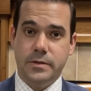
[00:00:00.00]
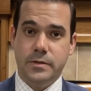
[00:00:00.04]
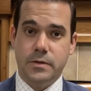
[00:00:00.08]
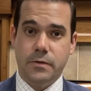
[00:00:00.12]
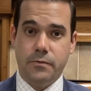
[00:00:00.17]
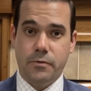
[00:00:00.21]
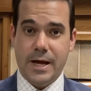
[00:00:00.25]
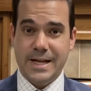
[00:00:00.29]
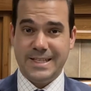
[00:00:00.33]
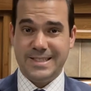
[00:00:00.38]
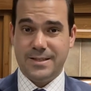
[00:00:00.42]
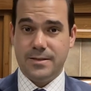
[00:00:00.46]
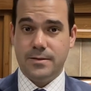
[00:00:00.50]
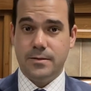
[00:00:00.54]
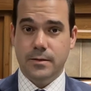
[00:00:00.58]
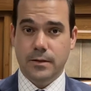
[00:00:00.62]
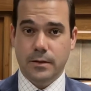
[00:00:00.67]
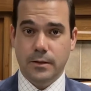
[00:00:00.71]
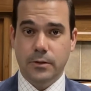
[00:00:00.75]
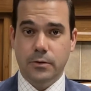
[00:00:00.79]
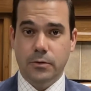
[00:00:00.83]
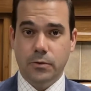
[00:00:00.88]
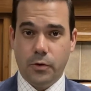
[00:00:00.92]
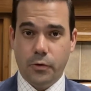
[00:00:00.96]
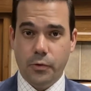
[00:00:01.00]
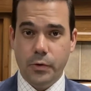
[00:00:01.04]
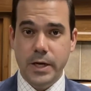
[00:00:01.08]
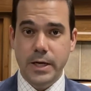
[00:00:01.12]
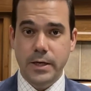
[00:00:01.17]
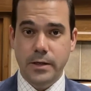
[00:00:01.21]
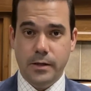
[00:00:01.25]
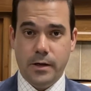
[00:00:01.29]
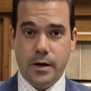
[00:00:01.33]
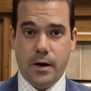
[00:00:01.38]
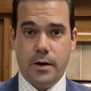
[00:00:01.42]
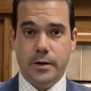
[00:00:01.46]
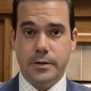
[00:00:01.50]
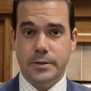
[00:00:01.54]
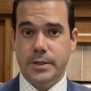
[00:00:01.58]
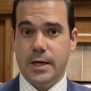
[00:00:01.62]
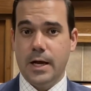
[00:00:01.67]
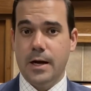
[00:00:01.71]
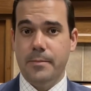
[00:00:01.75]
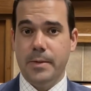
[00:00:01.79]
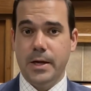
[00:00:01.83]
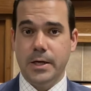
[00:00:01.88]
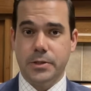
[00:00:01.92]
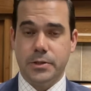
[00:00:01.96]
So that's the little green cards. You got
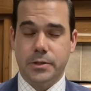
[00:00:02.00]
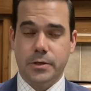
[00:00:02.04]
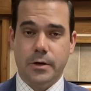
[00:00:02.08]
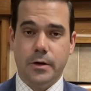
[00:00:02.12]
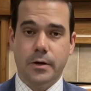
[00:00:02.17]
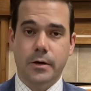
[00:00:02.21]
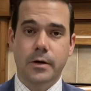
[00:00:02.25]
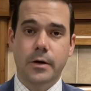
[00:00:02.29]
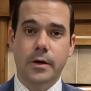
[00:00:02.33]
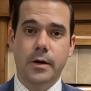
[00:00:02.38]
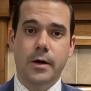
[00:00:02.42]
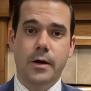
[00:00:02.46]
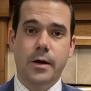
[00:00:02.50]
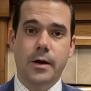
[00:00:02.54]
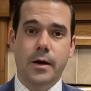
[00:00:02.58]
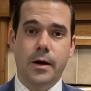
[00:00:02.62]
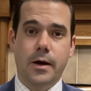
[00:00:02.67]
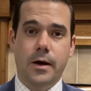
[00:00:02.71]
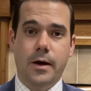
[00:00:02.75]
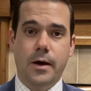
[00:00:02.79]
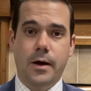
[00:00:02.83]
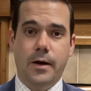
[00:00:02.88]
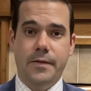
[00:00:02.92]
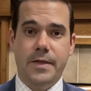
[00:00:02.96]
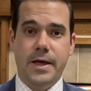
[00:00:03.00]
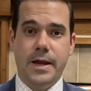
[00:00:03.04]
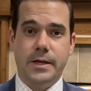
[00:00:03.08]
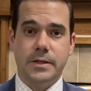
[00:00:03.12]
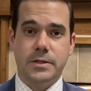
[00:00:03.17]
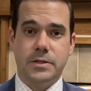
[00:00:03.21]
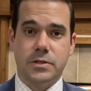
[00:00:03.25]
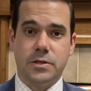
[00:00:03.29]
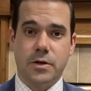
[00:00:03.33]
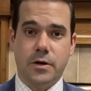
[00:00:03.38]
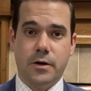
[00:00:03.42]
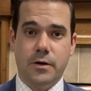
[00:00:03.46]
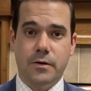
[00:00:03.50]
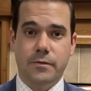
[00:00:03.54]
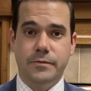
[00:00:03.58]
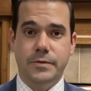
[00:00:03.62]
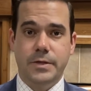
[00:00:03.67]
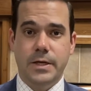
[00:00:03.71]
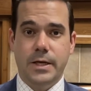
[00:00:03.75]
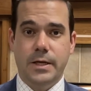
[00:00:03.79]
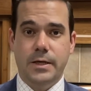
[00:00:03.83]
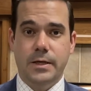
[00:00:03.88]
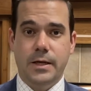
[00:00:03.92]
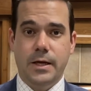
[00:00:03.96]
to make sure that it's served
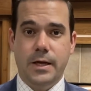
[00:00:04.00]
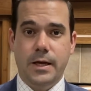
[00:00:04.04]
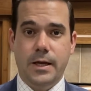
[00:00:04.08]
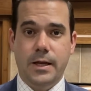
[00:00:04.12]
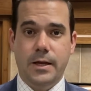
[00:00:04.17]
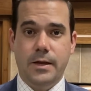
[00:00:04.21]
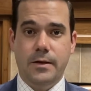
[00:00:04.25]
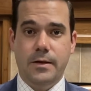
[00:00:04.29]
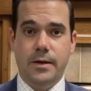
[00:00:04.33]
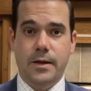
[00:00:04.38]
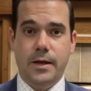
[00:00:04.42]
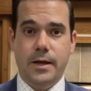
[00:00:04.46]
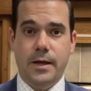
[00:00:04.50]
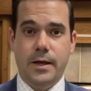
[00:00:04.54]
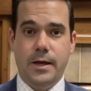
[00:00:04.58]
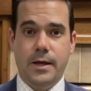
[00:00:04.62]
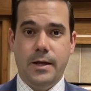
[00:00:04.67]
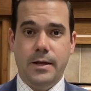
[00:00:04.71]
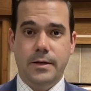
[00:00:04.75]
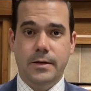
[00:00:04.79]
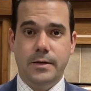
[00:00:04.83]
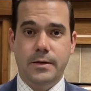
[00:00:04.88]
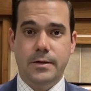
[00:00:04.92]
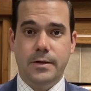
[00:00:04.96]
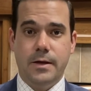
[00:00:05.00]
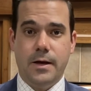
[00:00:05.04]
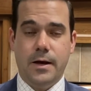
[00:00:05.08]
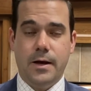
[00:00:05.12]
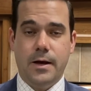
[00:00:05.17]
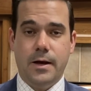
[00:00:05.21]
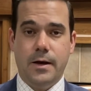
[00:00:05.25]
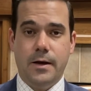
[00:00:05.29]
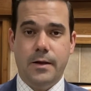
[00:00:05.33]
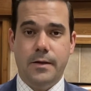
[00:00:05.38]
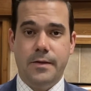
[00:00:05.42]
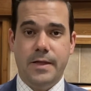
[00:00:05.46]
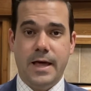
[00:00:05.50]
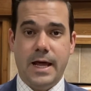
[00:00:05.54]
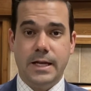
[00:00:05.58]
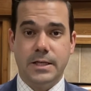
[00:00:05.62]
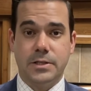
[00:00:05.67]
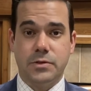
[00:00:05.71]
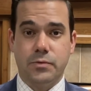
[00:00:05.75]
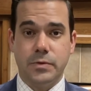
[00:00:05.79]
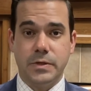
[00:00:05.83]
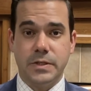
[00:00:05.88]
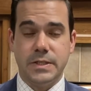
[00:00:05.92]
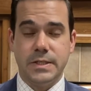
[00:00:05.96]
and that
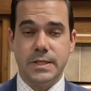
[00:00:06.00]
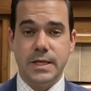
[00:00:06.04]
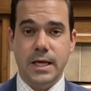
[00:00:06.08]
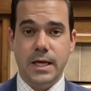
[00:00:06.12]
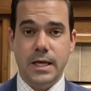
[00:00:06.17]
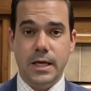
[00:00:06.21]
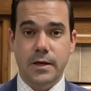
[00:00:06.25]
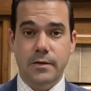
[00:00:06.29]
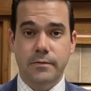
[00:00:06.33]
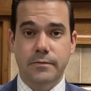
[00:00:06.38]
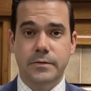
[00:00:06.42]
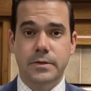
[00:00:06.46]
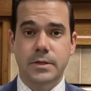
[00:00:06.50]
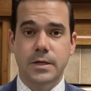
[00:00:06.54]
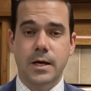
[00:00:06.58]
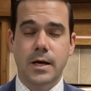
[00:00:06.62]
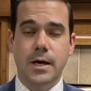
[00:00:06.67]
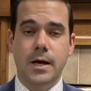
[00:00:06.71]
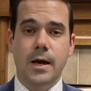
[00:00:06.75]
it's received.